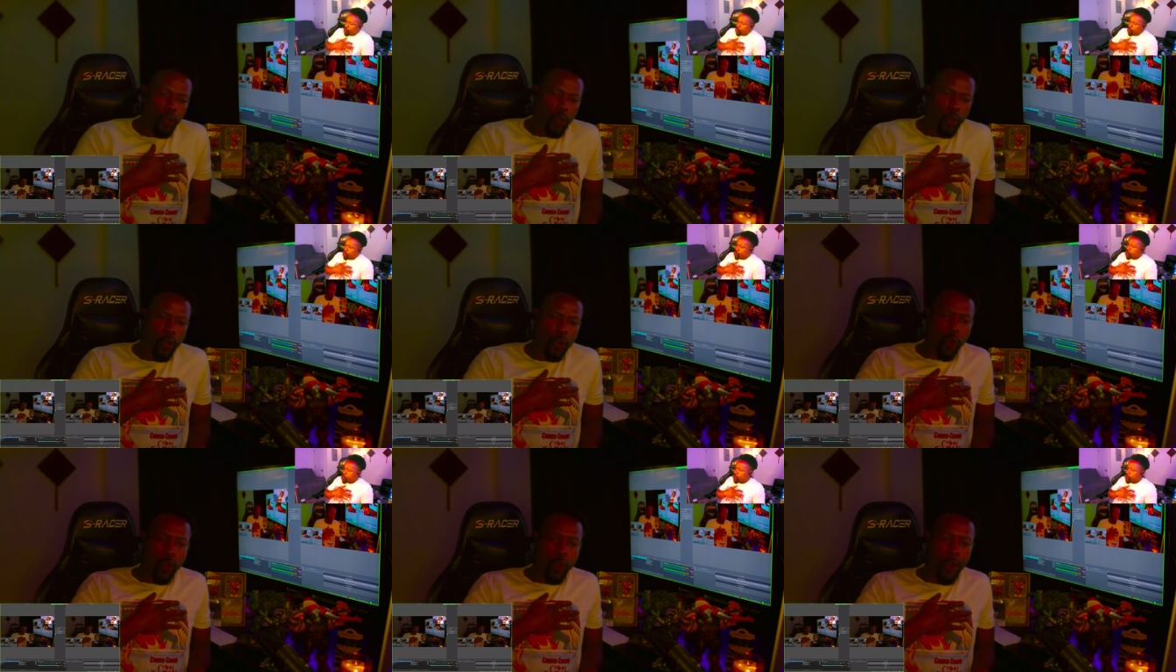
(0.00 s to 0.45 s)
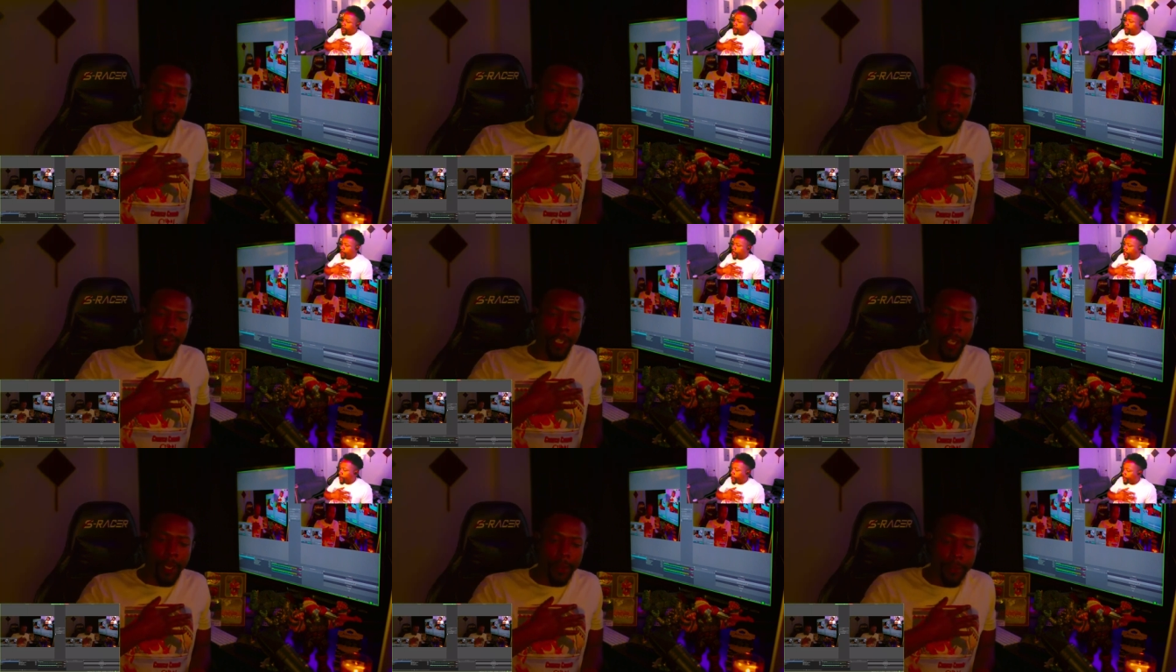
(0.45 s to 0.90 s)
ooh, that
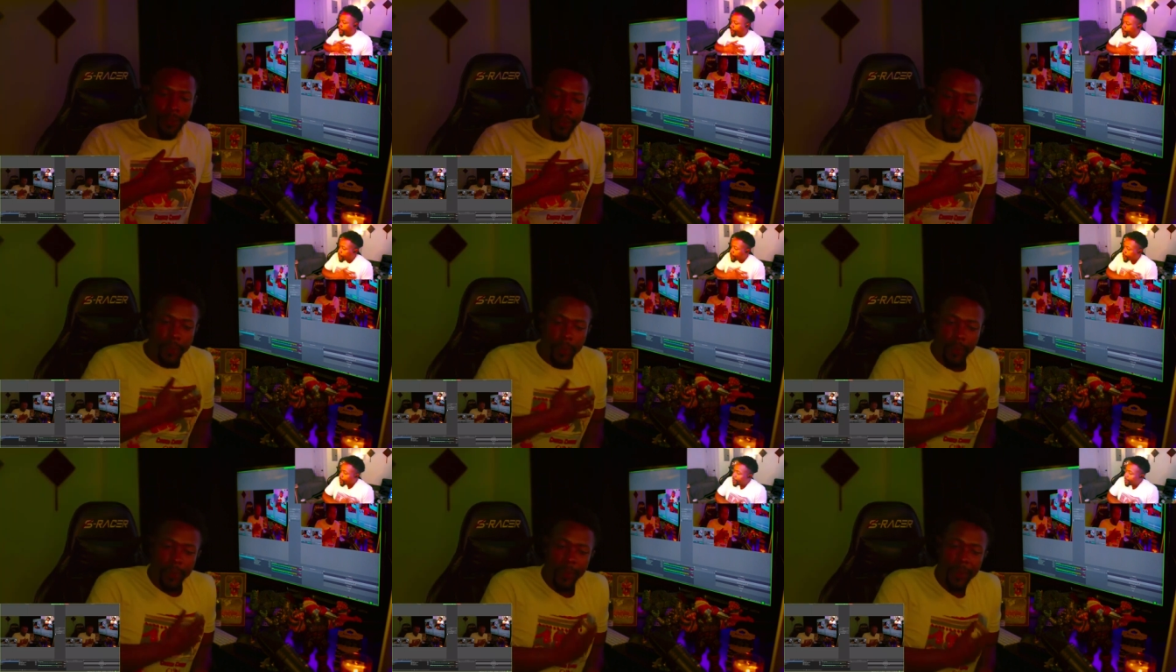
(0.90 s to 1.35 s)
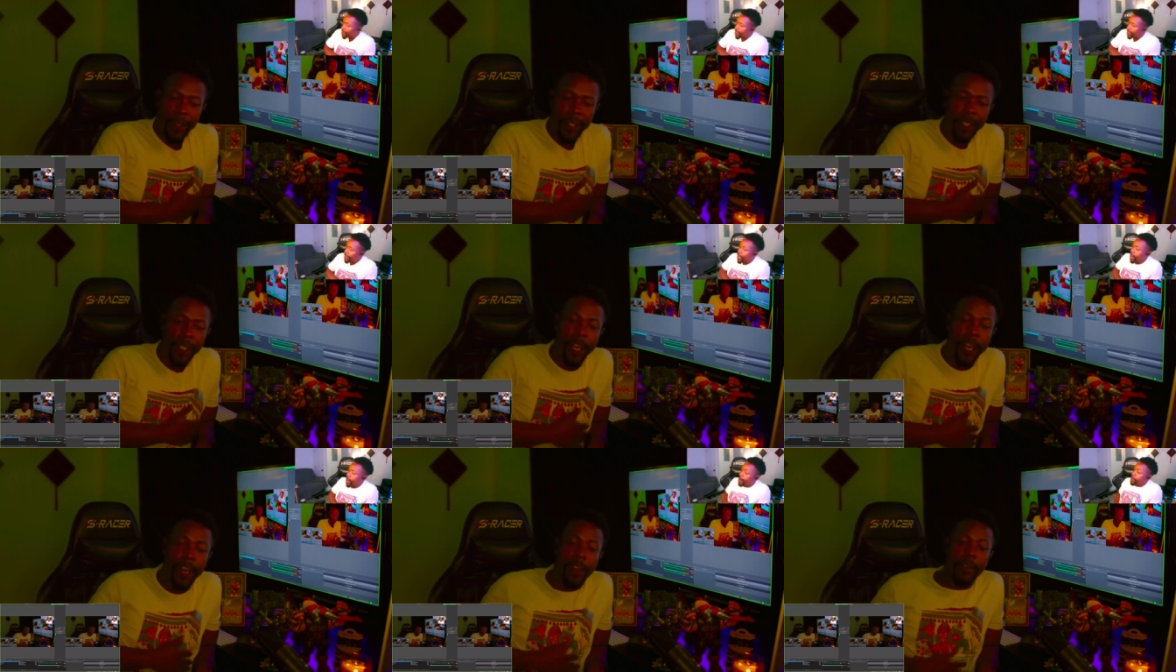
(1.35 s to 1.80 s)
was deep.
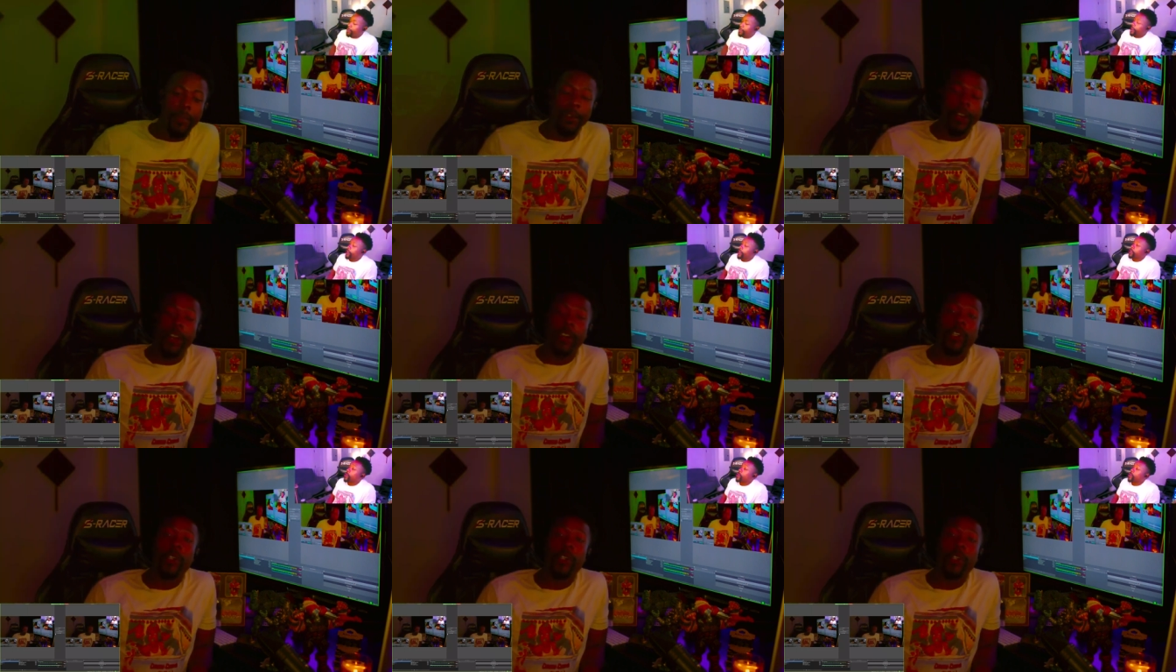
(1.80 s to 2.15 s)
Yo, we on